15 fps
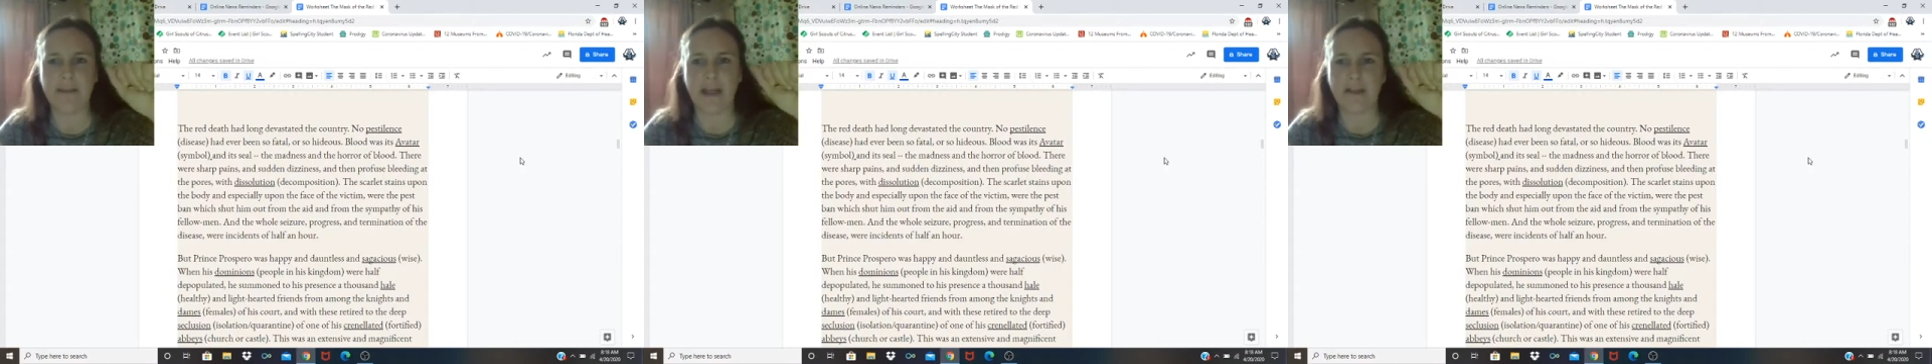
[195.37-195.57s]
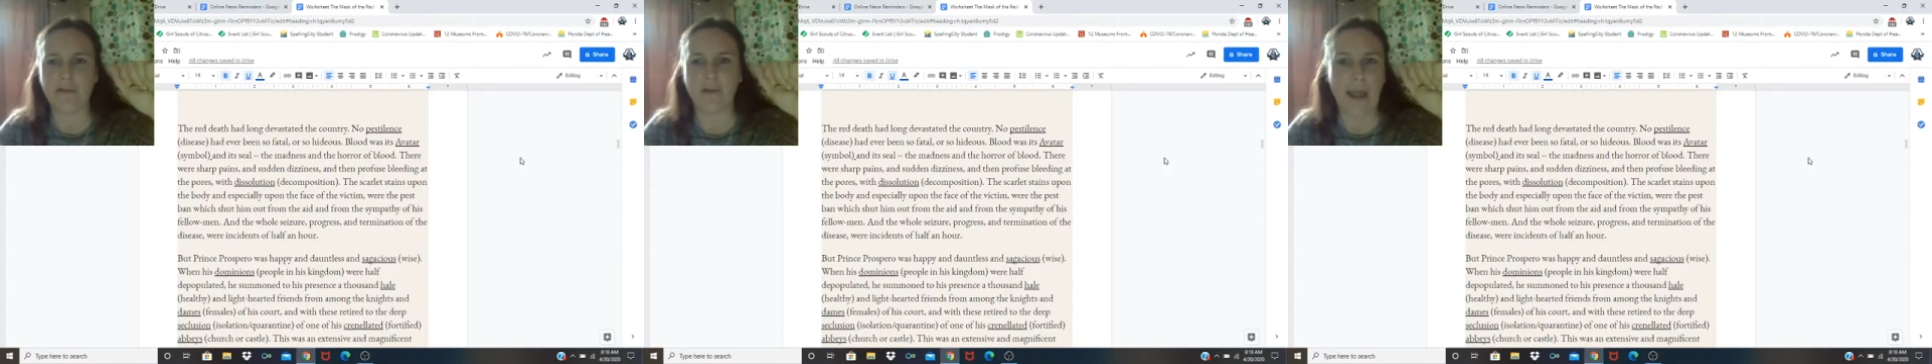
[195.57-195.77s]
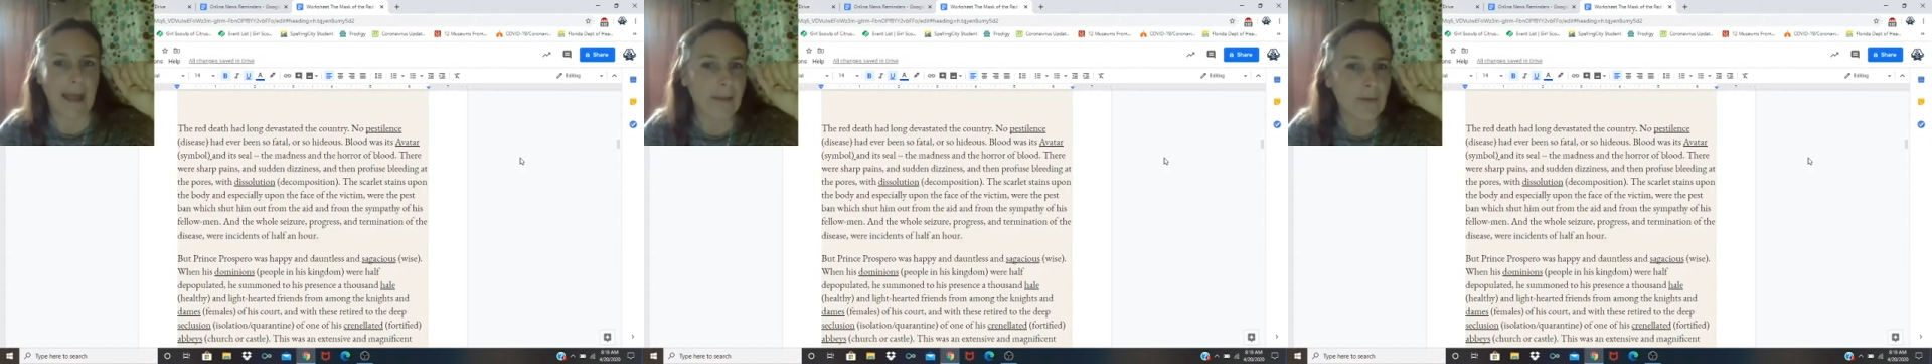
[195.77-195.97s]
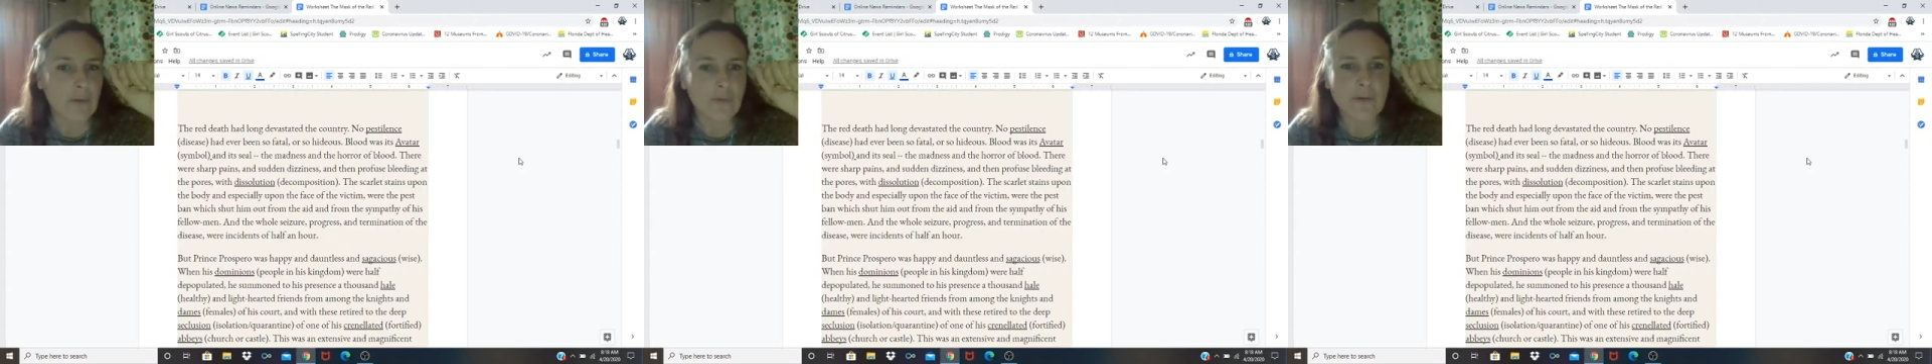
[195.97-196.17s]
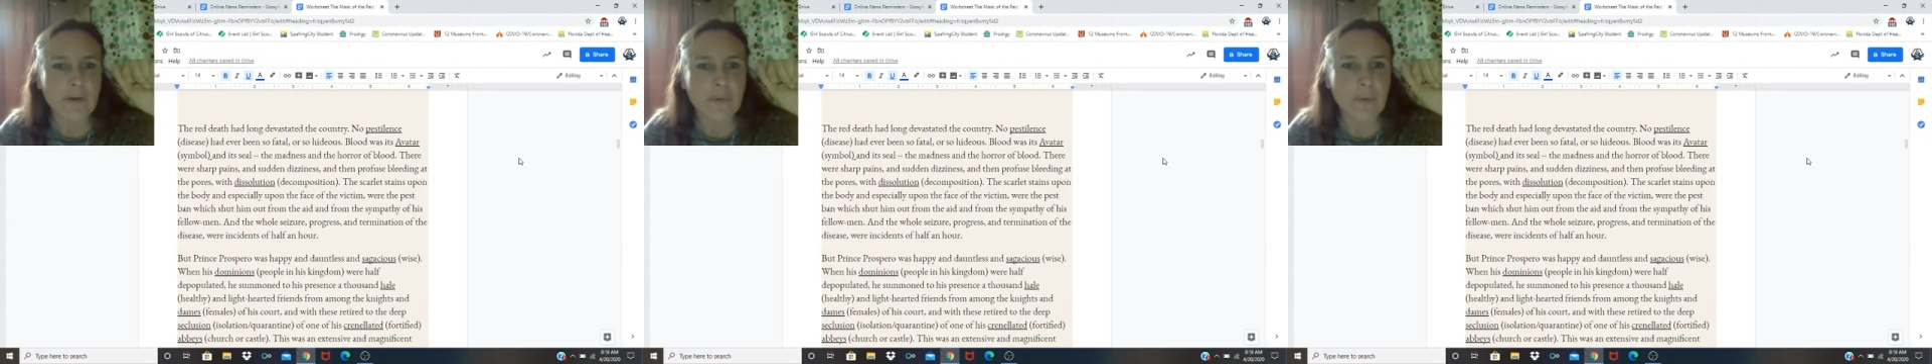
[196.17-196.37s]
that
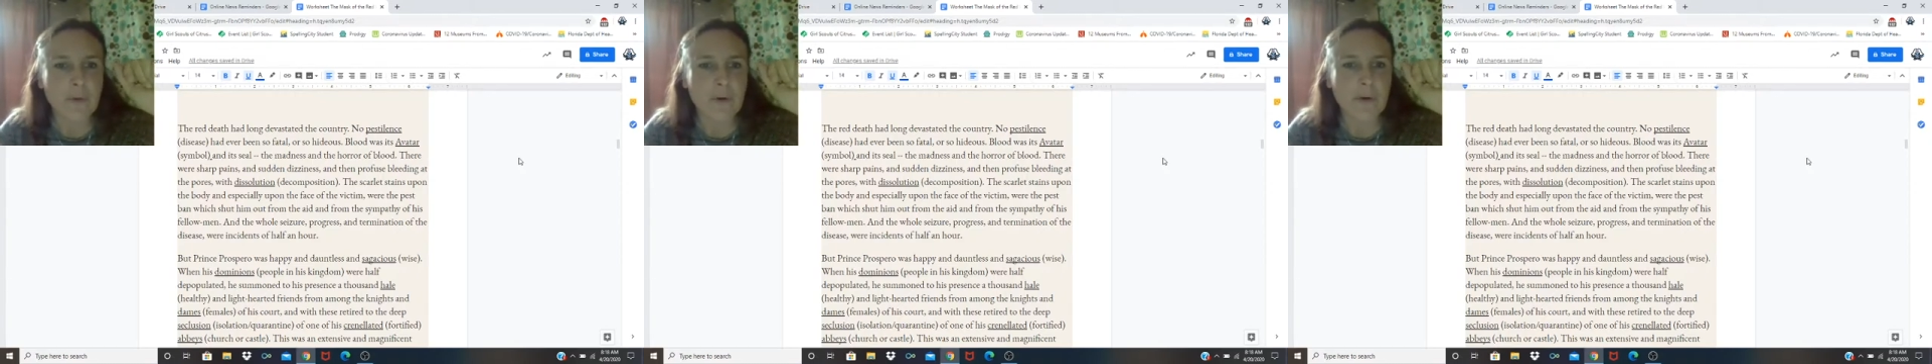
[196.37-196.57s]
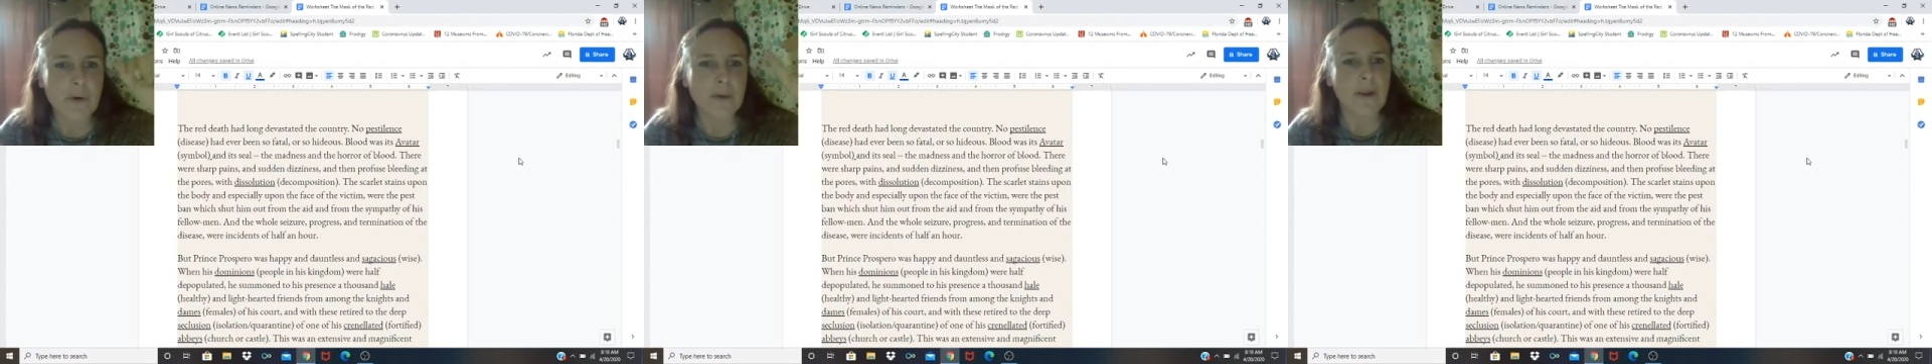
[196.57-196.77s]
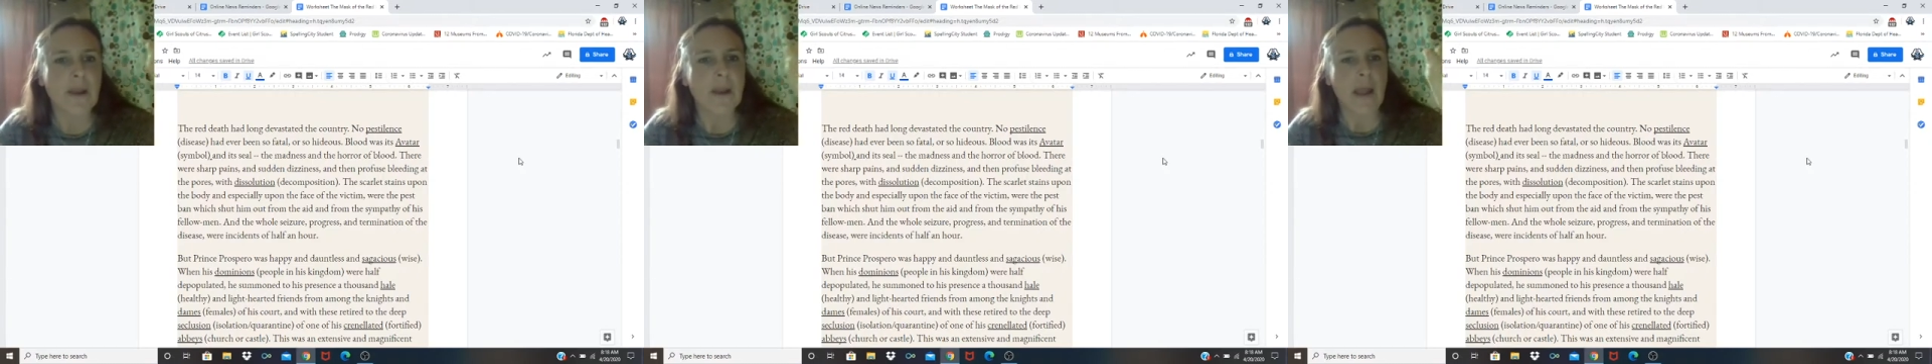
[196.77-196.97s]
challenging word,